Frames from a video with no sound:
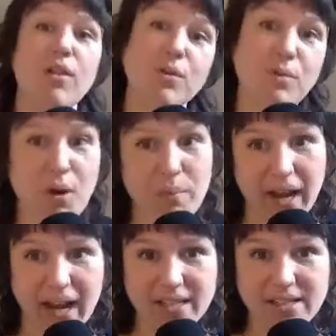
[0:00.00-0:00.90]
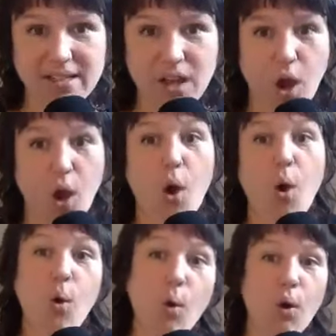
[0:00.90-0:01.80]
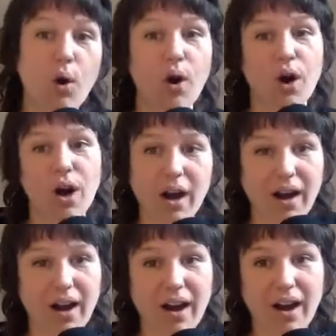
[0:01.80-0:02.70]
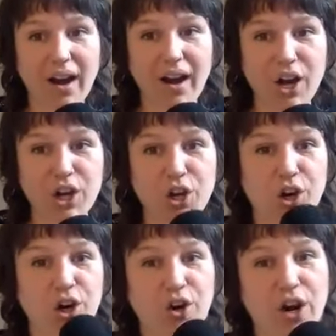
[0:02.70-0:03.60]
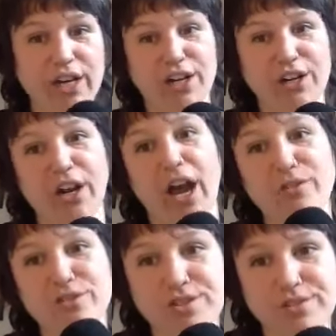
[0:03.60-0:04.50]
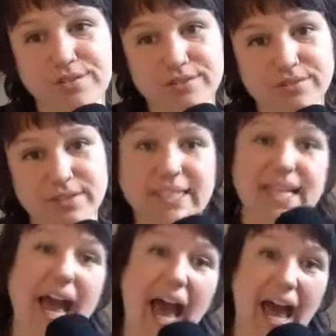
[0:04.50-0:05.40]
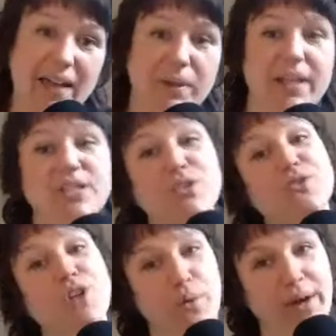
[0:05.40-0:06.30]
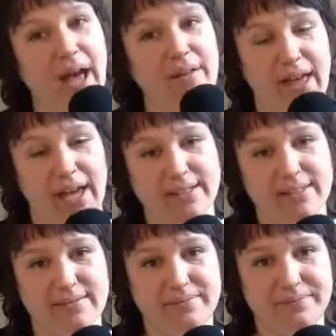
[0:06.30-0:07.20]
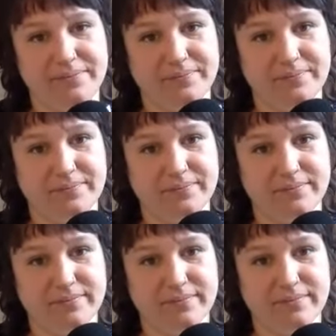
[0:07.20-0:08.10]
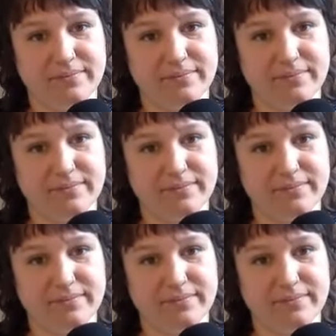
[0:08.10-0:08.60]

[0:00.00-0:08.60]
all the romance, or you're crying on your couch, sad because you don't have that. Yeah. Right.